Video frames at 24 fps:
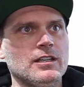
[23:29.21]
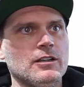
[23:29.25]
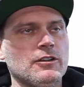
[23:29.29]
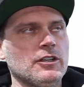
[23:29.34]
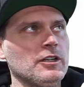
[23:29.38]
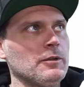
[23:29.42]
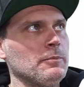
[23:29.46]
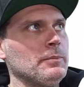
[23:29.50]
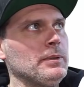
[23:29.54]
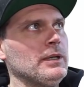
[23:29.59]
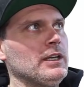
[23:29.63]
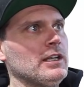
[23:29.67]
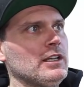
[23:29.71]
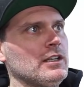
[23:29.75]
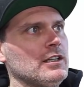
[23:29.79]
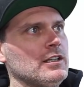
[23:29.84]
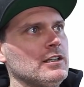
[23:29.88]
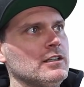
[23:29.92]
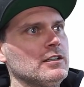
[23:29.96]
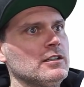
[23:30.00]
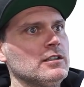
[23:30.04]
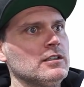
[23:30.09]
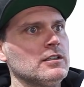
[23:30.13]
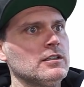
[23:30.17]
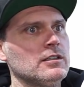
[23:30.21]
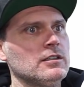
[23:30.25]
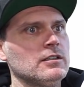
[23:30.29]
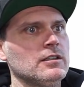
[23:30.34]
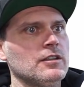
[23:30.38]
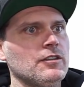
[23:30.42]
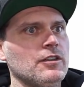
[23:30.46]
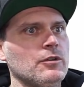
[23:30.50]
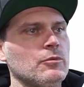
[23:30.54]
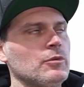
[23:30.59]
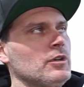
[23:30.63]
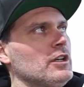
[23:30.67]
I
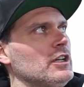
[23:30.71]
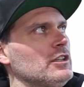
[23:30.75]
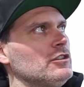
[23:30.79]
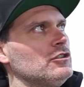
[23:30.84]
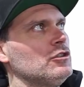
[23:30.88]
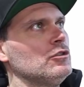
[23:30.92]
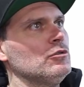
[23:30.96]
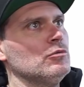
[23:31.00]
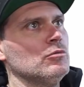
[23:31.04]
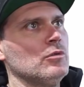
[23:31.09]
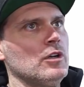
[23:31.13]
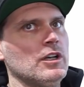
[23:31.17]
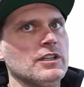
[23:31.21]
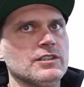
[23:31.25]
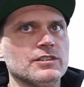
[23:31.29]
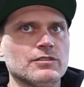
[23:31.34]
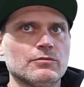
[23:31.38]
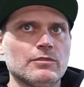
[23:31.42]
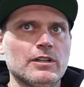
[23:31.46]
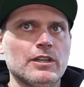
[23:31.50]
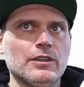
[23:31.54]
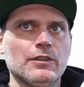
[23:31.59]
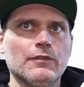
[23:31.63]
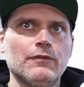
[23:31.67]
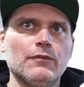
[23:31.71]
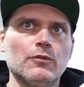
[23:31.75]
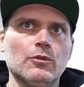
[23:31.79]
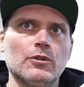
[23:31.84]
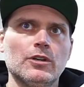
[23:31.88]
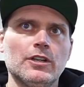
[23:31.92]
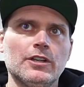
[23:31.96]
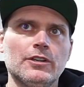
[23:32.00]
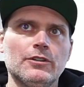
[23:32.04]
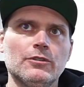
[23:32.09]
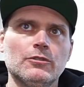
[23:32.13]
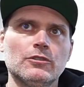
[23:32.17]
think we got 2 runs around the
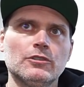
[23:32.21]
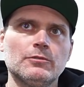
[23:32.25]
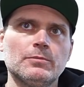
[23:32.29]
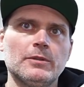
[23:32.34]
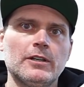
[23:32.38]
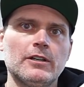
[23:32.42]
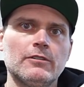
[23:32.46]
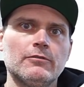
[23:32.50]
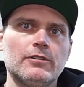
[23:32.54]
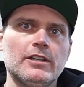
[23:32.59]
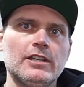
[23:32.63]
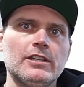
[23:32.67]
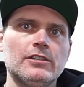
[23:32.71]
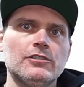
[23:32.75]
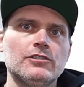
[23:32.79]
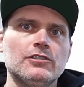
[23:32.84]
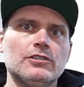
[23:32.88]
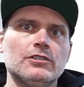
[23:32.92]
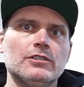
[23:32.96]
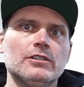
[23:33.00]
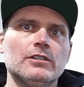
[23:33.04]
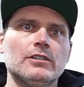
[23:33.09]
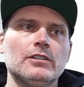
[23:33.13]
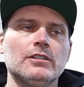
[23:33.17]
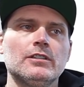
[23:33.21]
400 horsepower range,